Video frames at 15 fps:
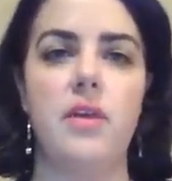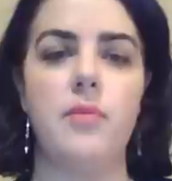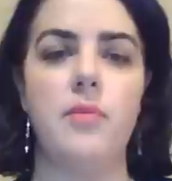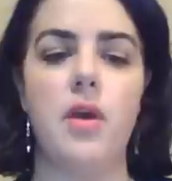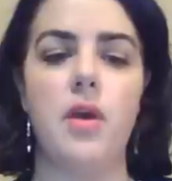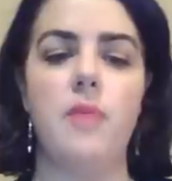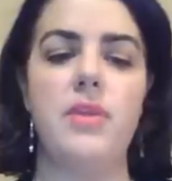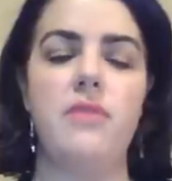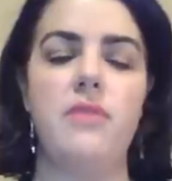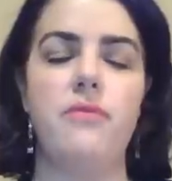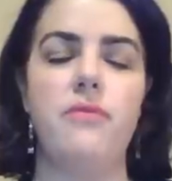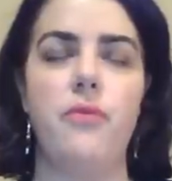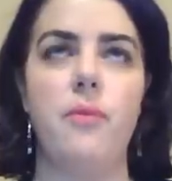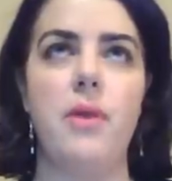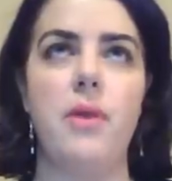I'm coming in
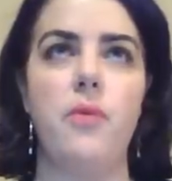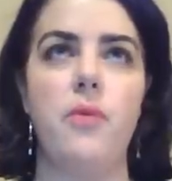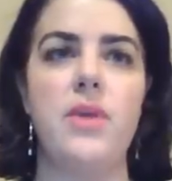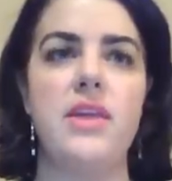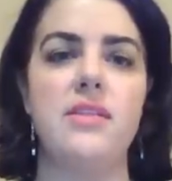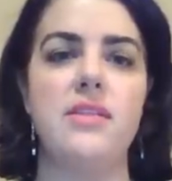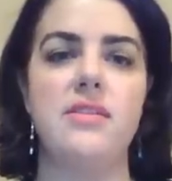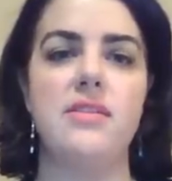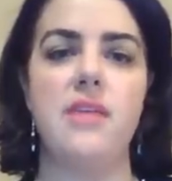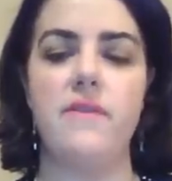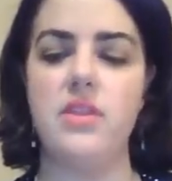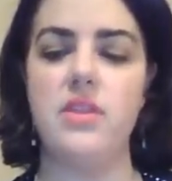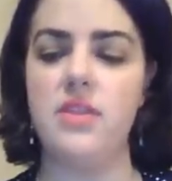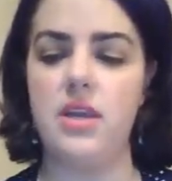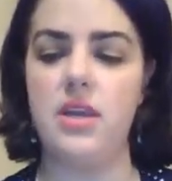for my week
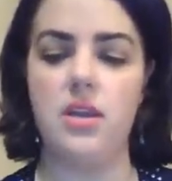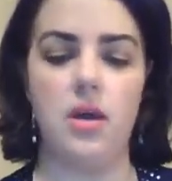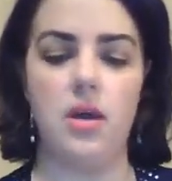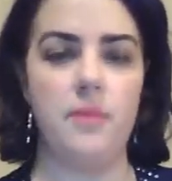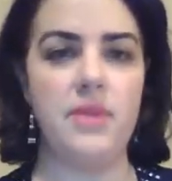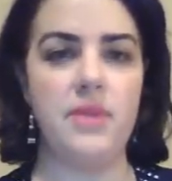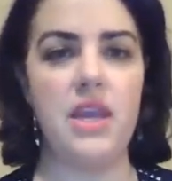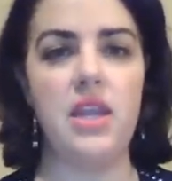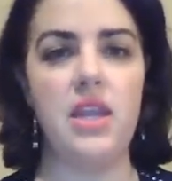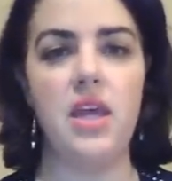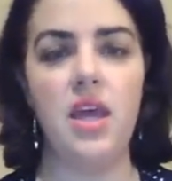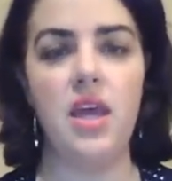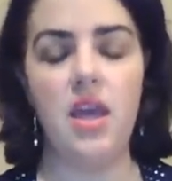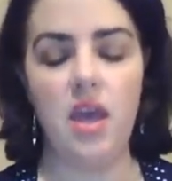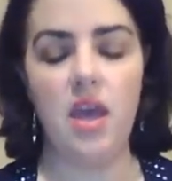17
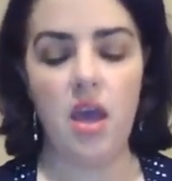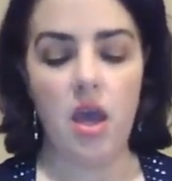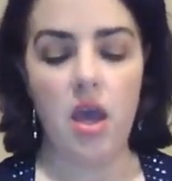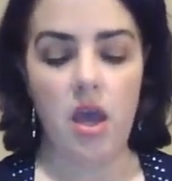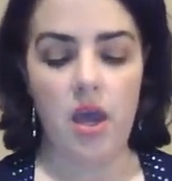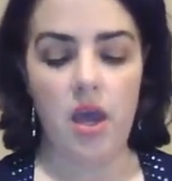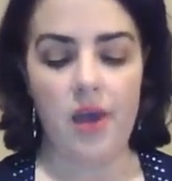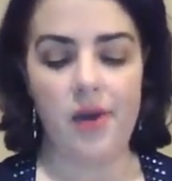update.